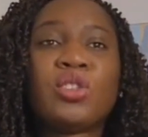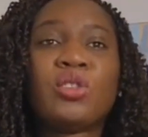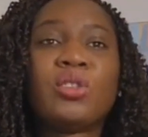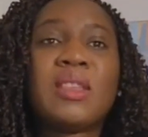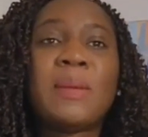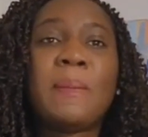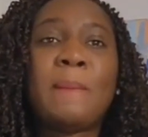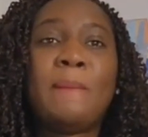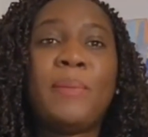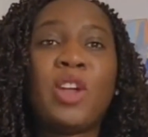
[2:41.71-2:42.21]
to
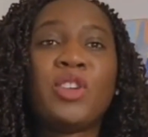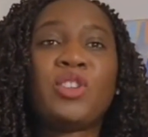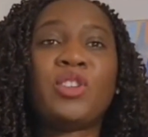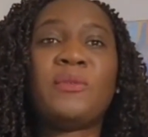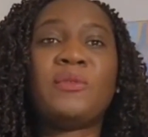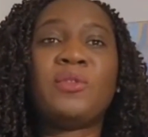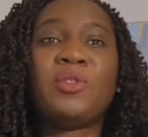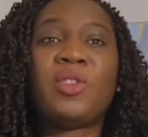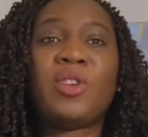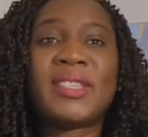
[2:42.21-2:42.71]
the Board
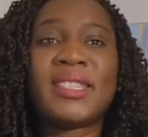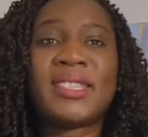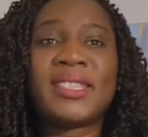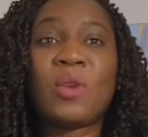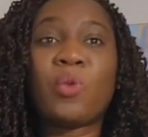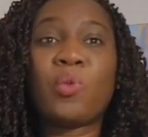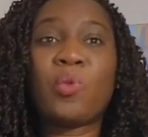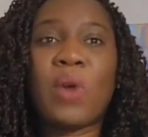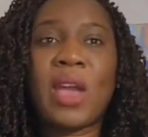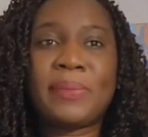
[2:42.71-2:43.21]
of
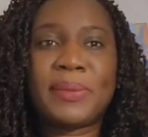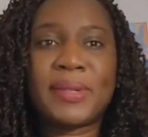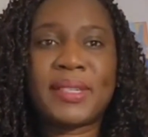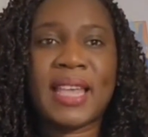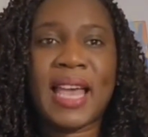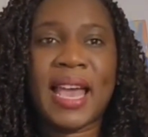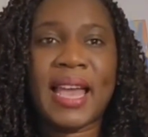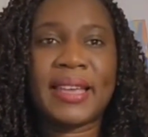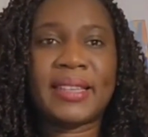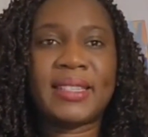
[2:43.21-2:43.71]
Nursing
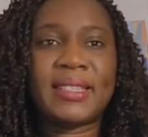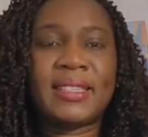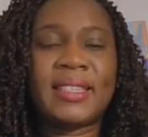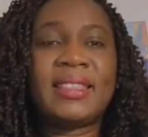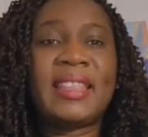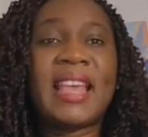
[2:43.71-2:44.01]
website,